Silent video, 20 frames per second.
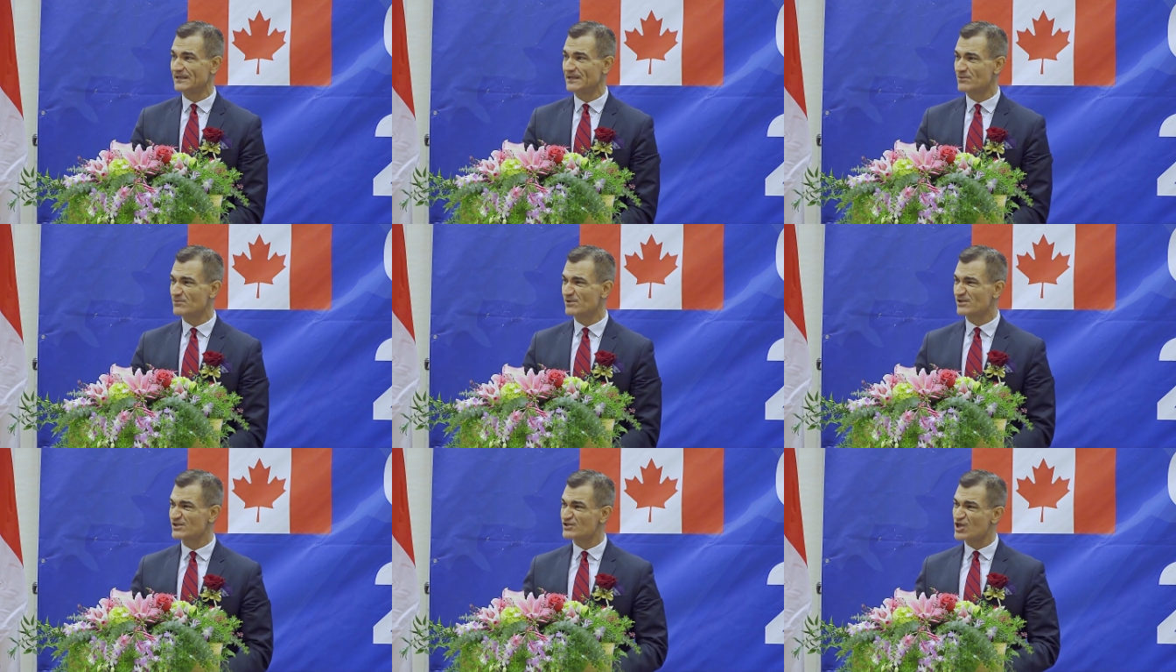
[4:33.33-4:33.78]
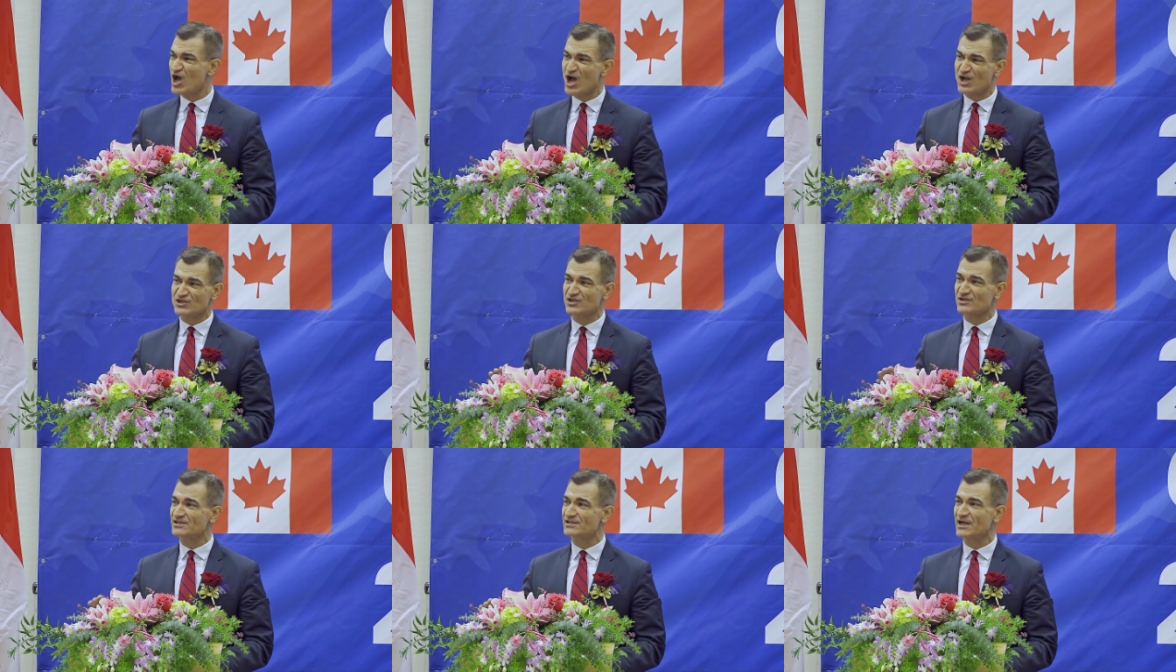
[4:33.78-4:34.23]
But it's not
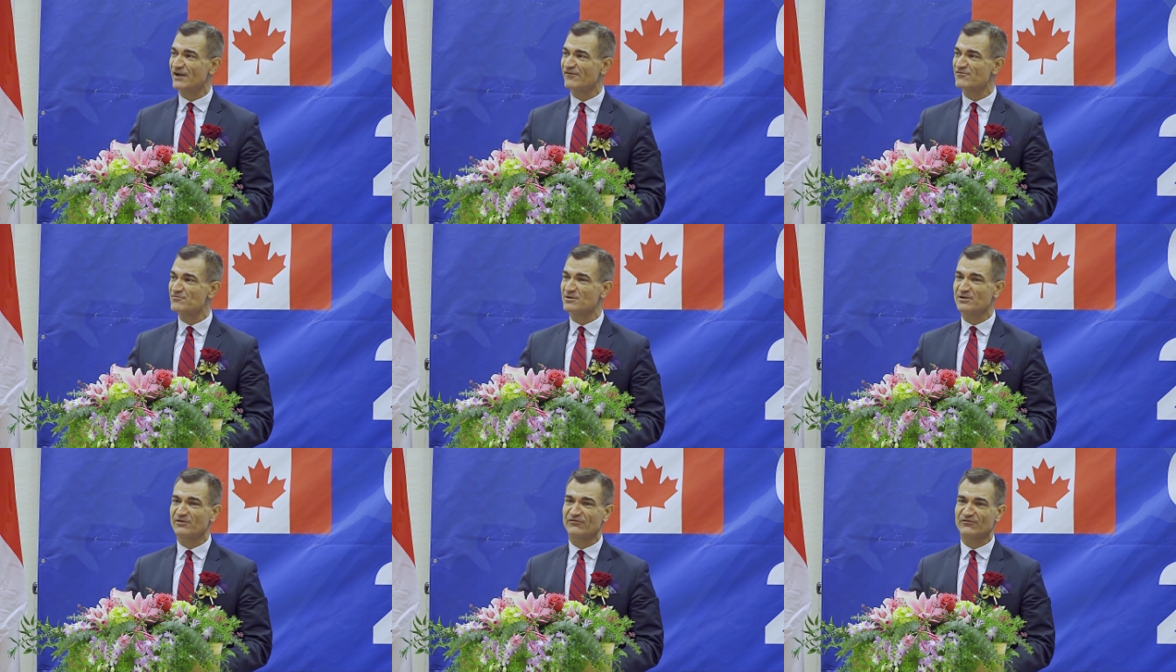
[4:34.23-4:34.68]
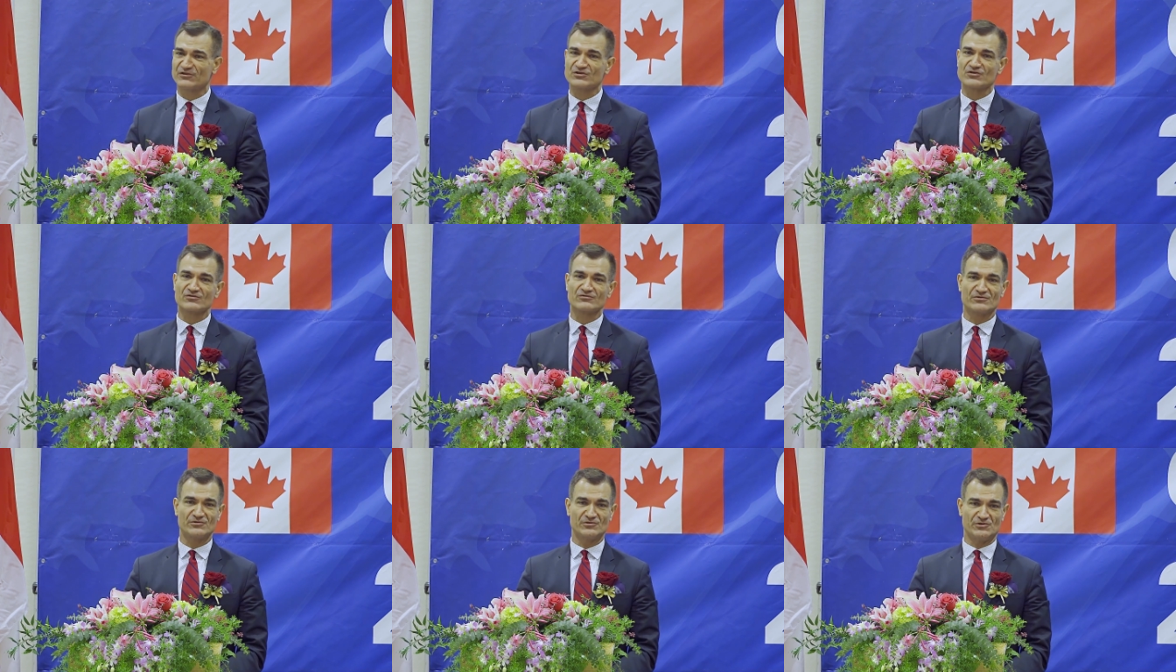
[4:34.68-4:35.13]
just government
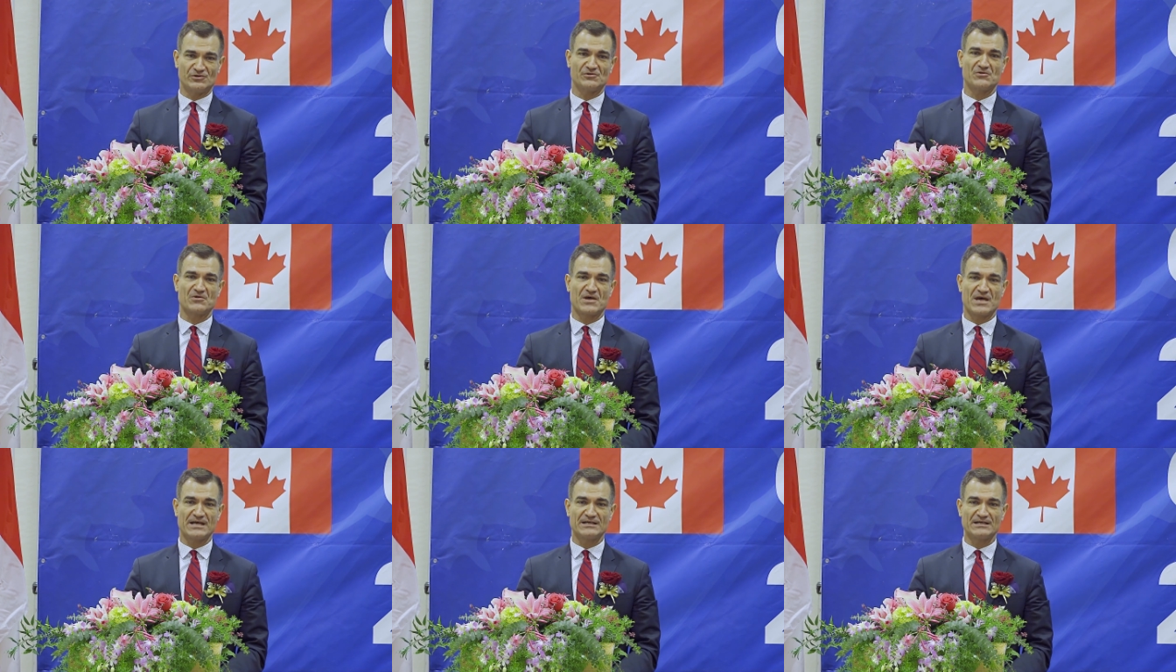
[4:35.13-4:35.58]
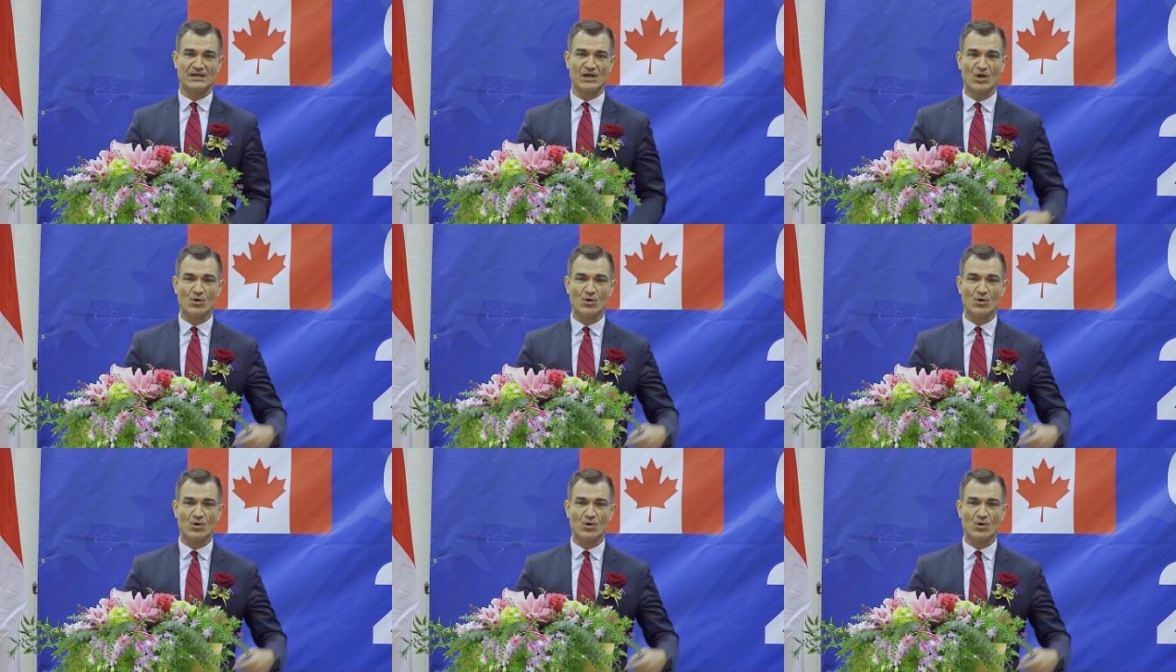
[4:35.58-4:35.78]
officials who do that.